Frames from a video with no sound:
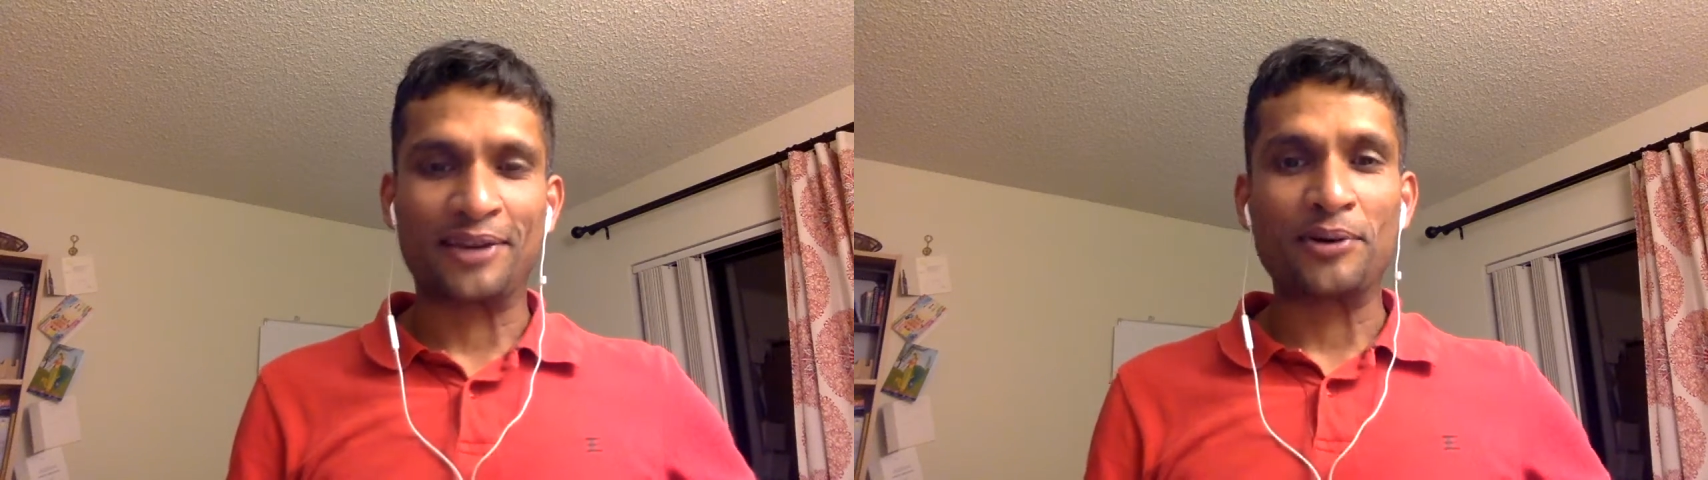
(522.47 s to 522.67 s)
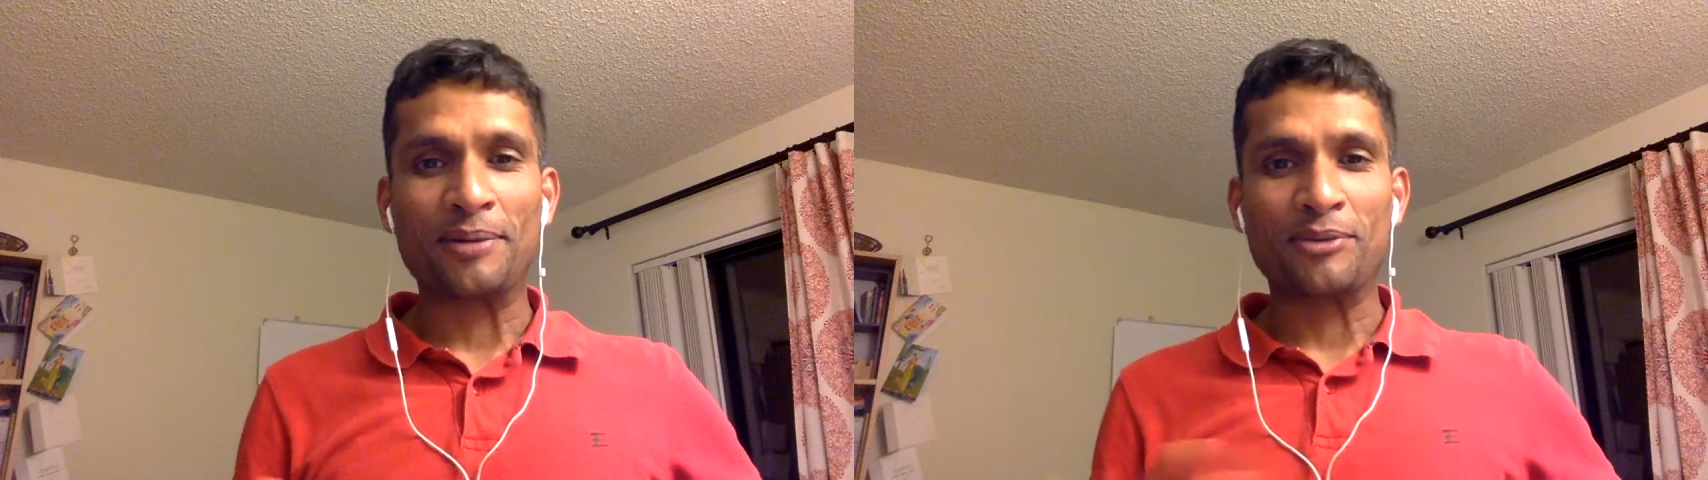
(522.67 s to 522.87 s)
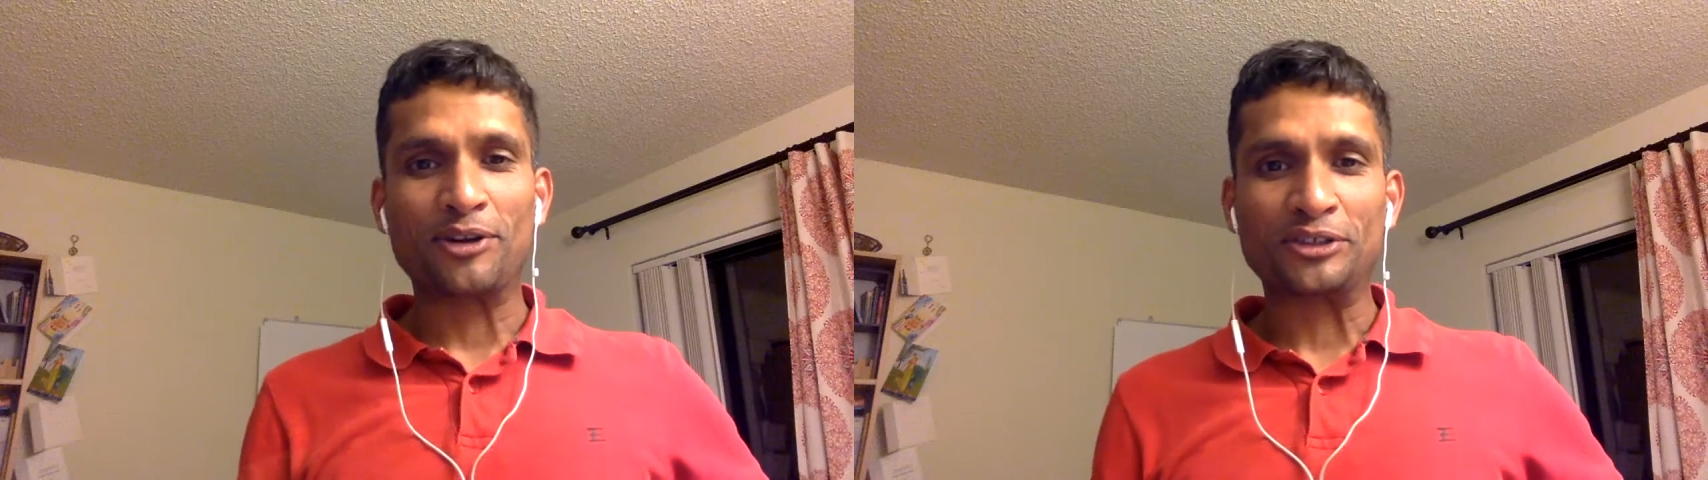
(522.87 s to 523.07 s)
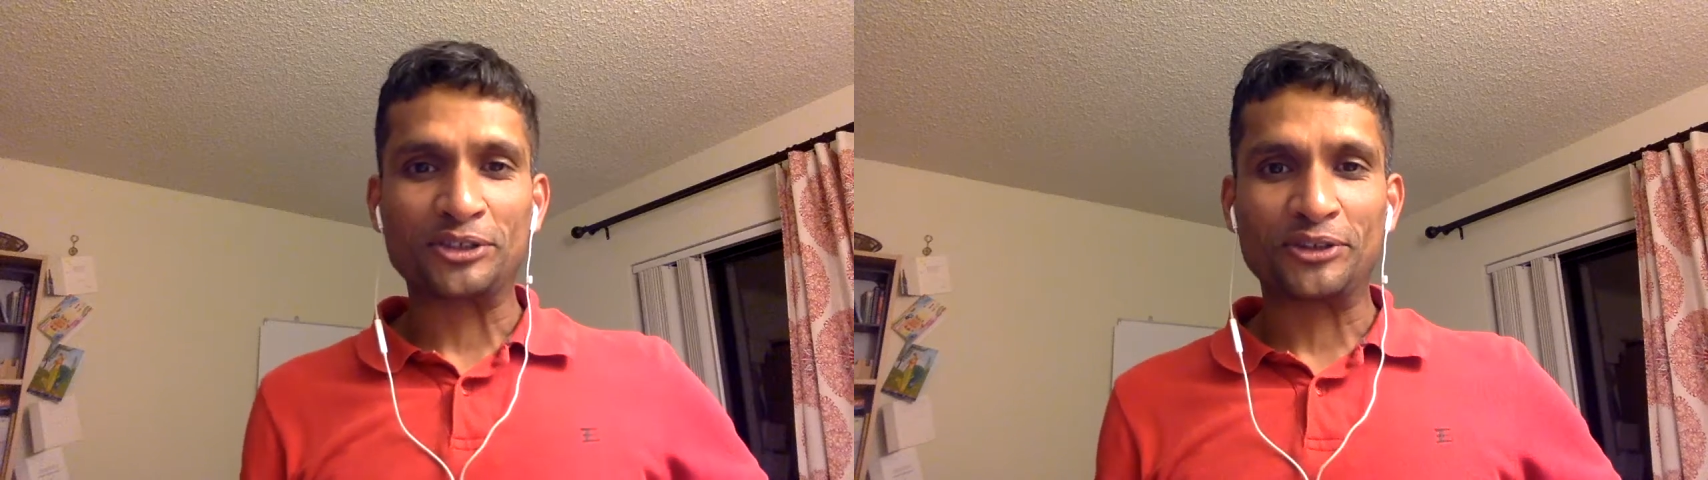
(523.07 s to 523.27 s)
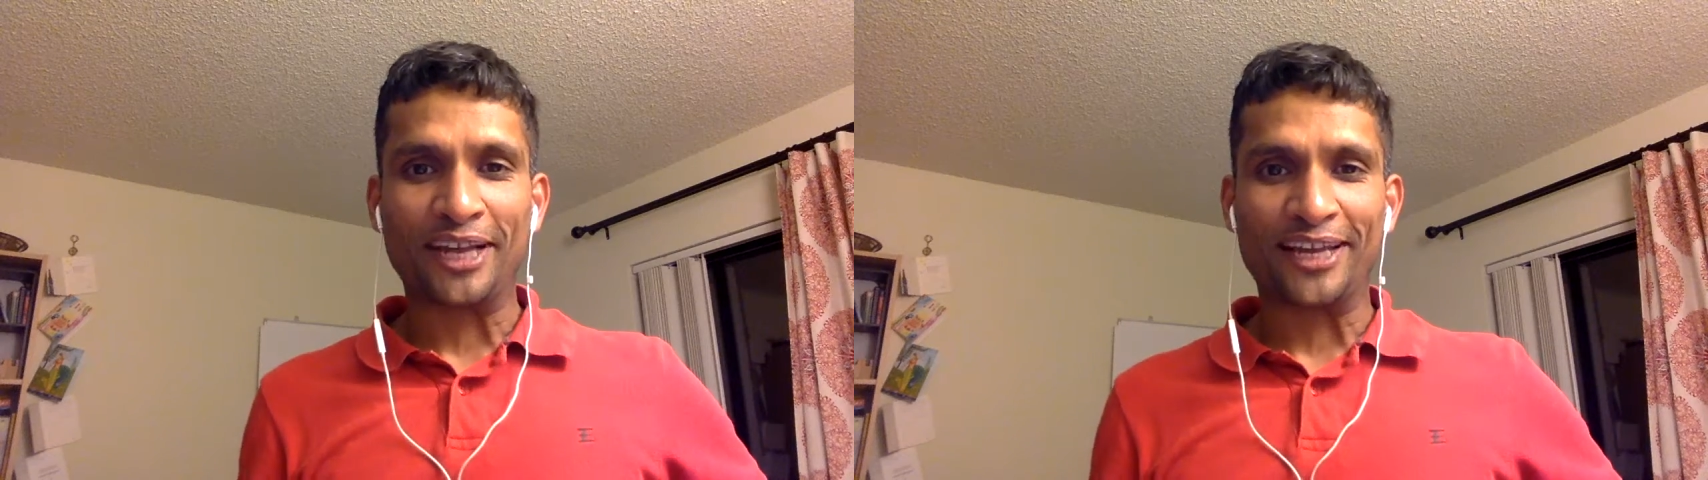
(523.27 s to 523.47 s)
oh, I'm not
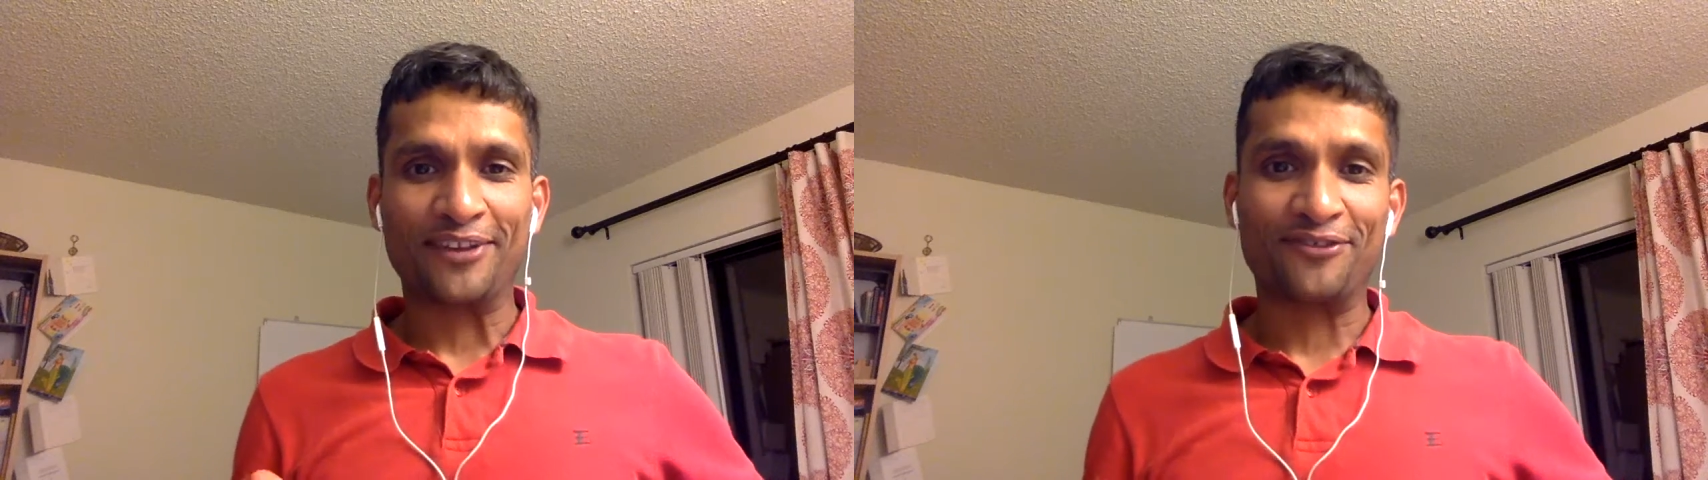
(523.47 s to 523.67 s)
sure I can